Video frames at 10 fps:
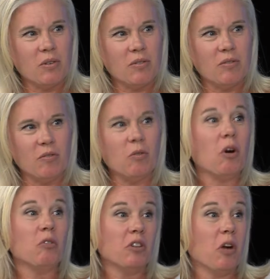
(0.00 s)

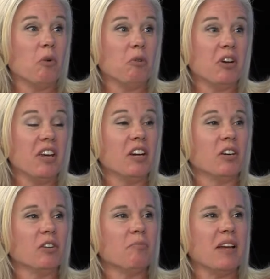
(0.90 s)
Well, no, we were
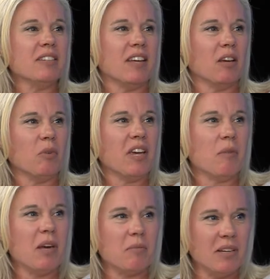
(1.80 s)
here Monday. We
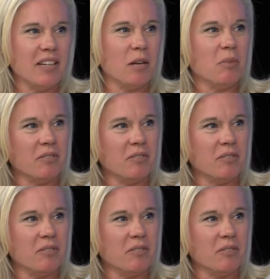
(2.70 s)
came back Monday, but